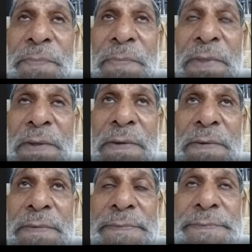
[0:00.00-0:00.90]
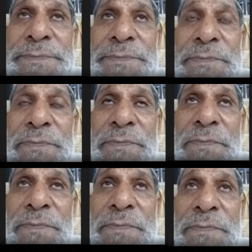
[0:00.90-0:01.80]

Nobody speaks.